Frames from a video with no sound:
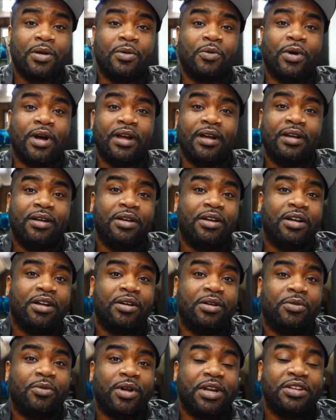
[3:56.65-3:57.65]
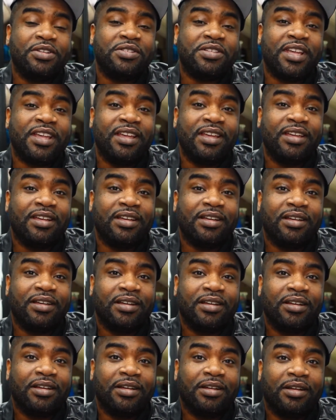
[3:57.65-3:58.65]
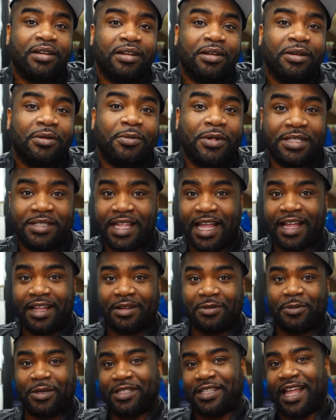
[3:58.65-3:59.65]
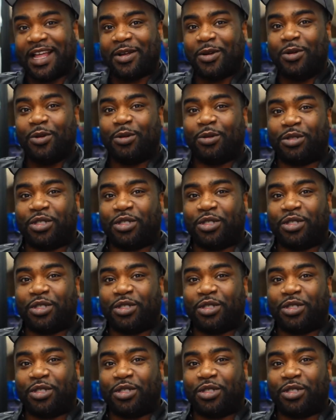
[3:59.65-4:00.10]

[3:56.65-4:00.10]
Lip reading: What? What did you say? What's that? What's that cool